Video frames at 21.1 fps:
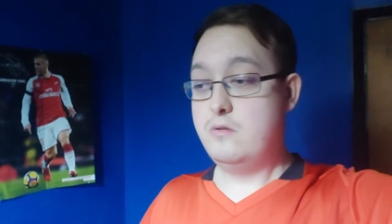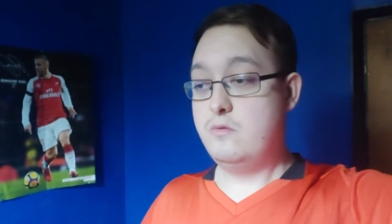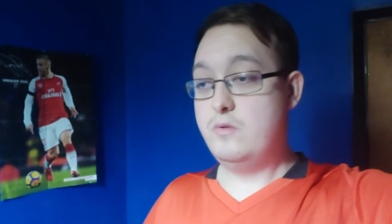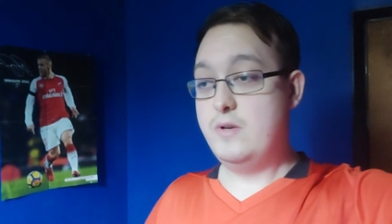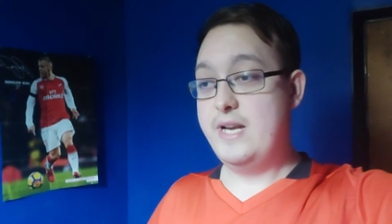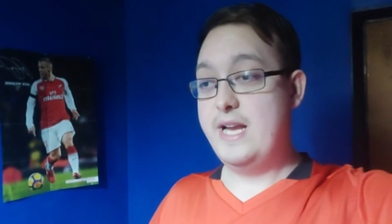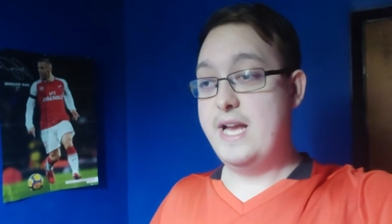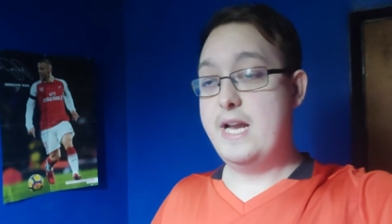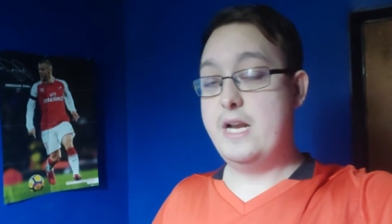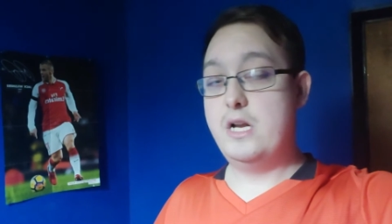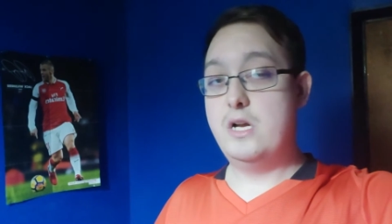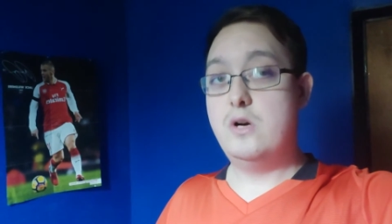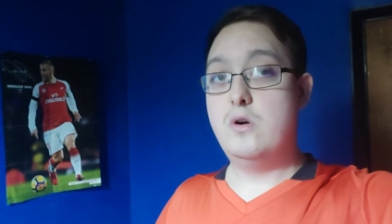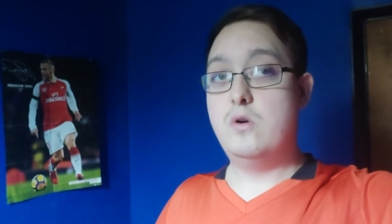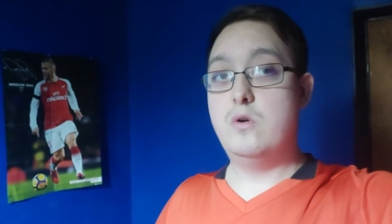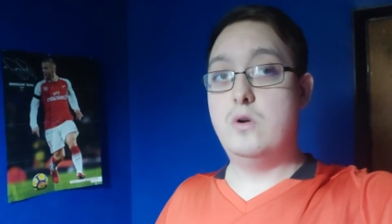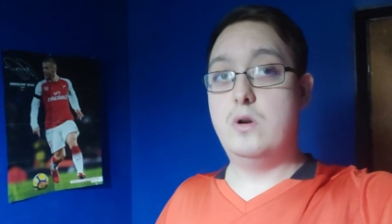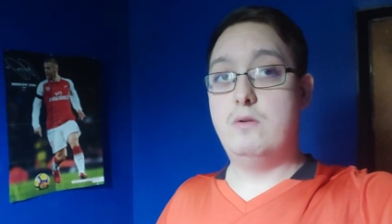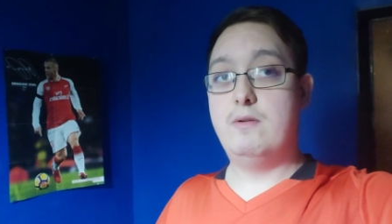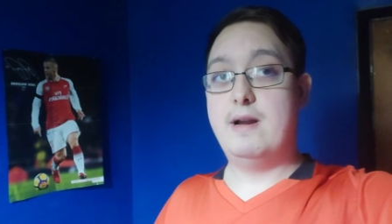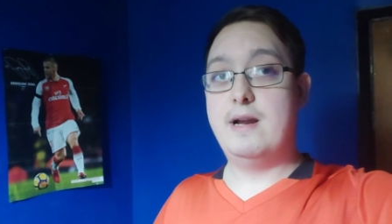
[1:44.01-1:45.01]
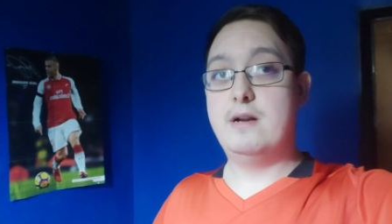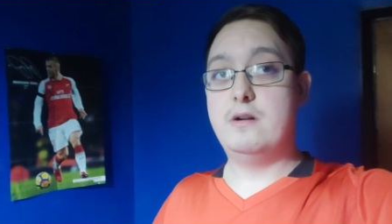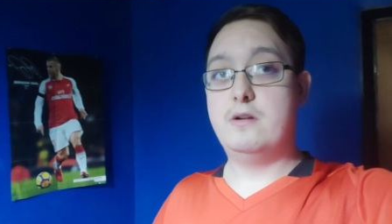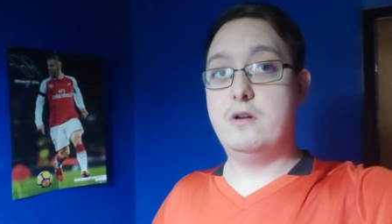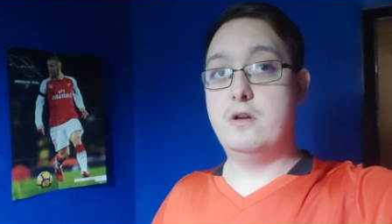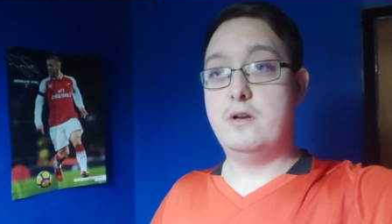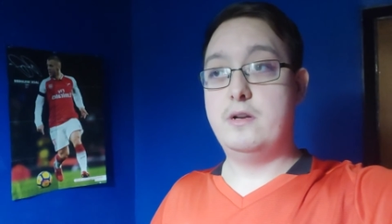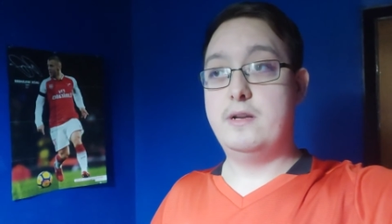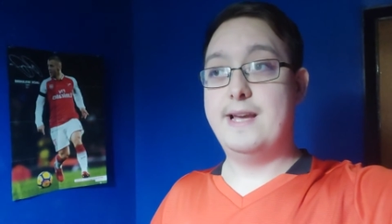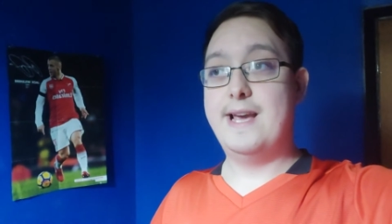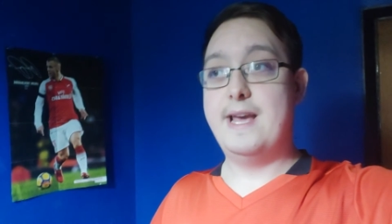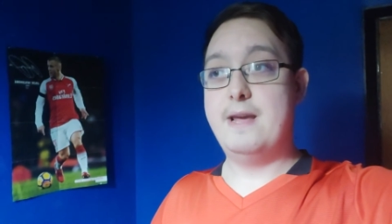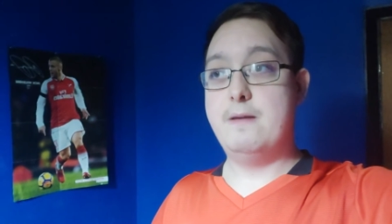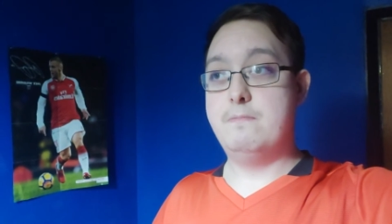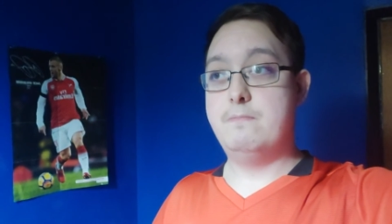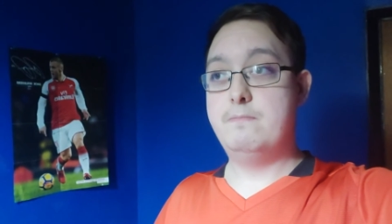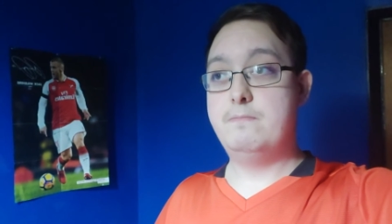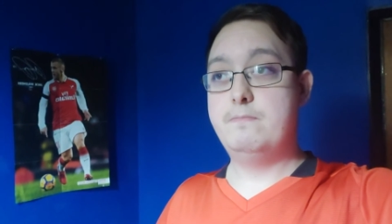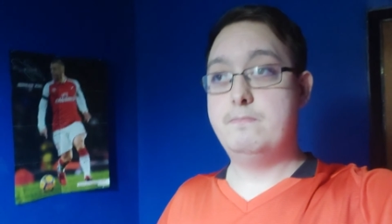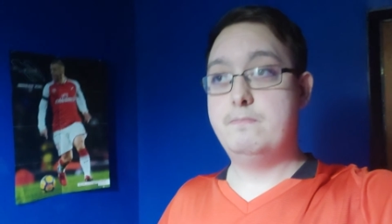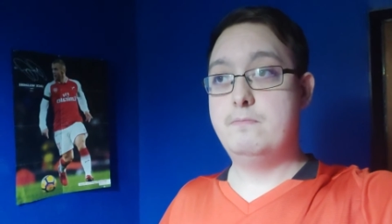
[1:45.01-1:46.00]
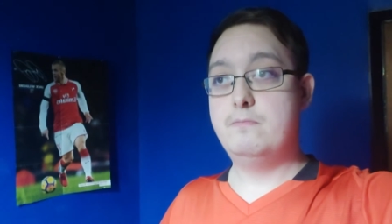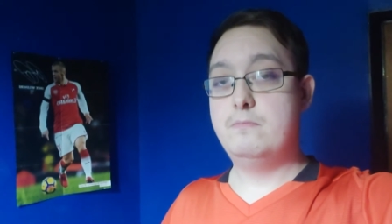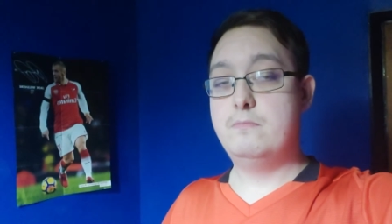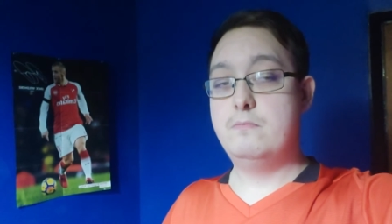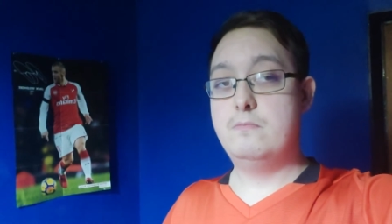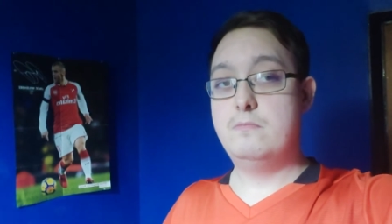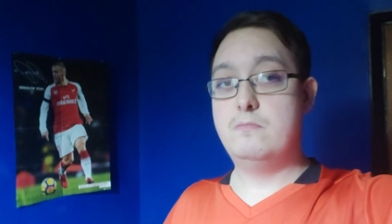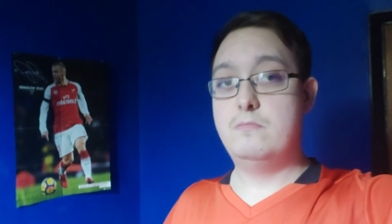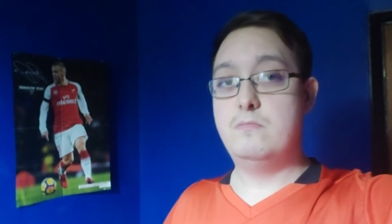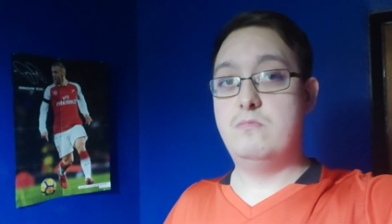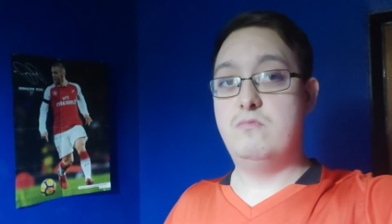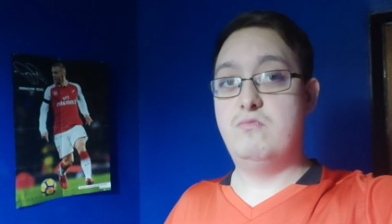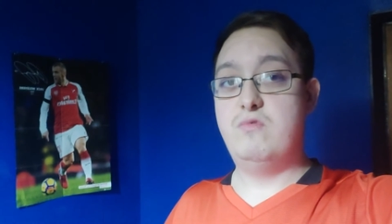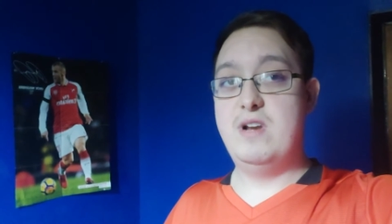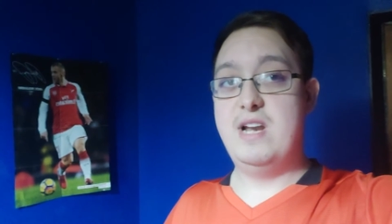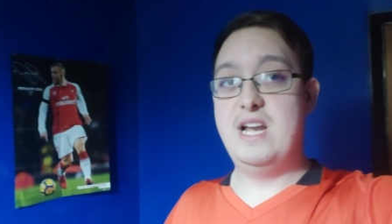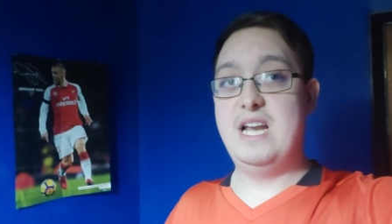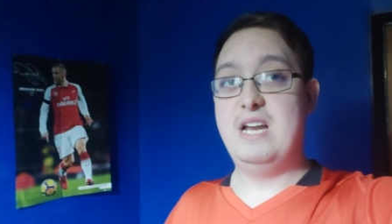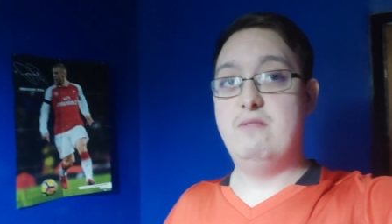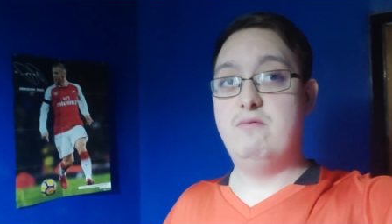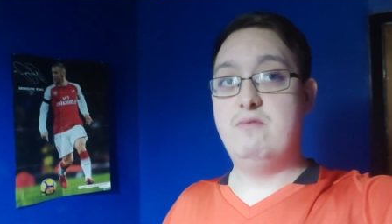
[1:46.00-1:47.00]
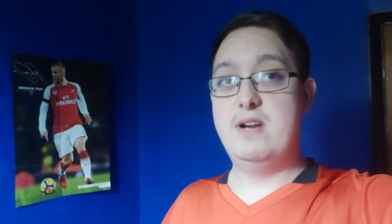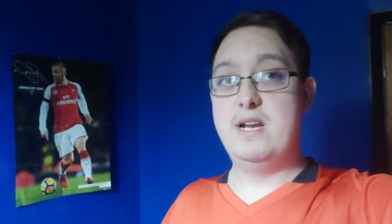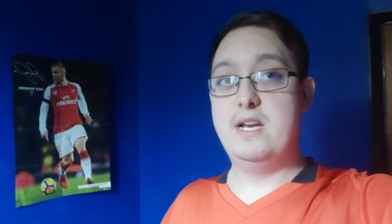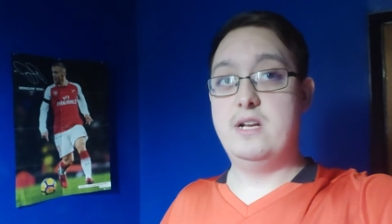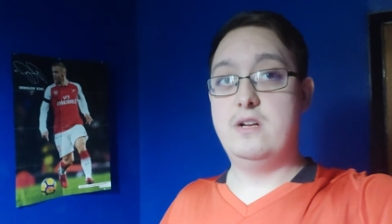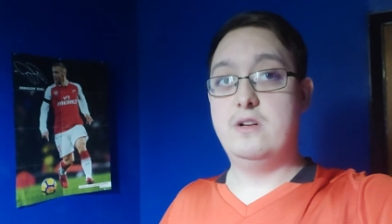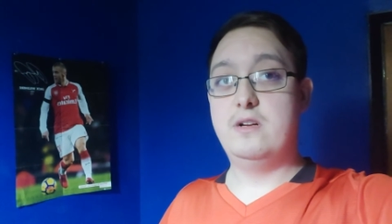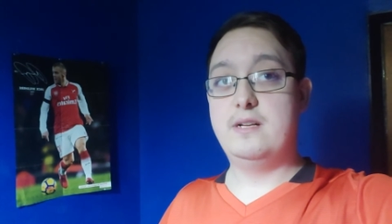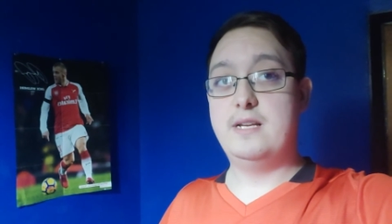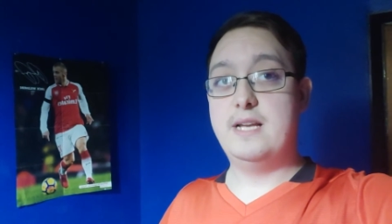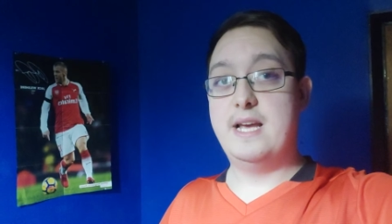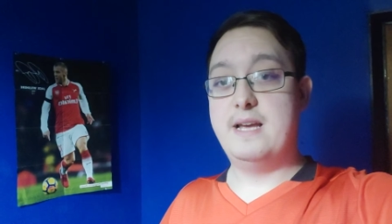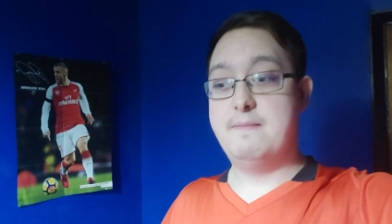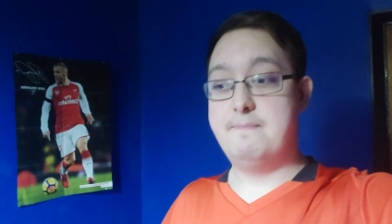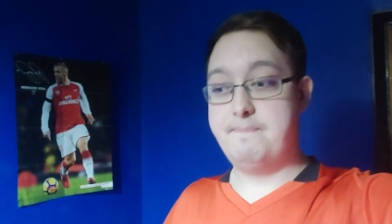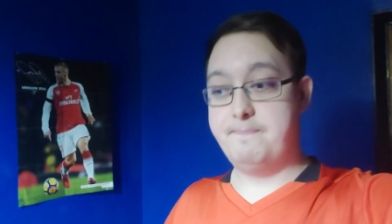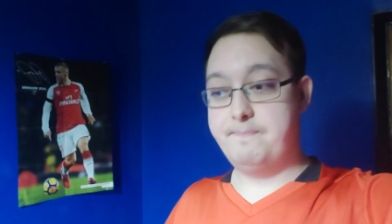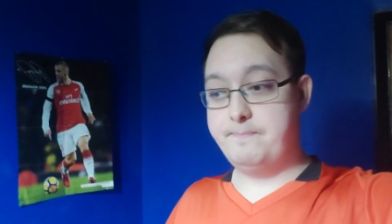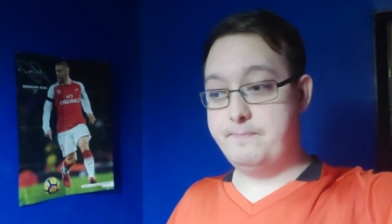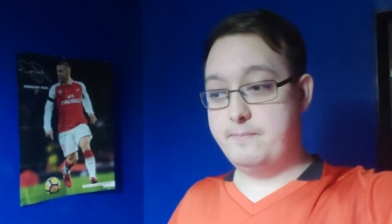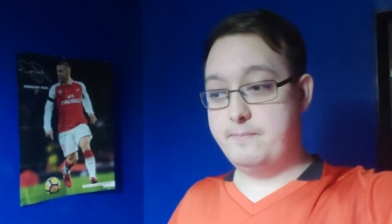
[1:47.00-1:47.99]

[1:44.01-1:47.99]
we had an all-around good game. Really, really good game.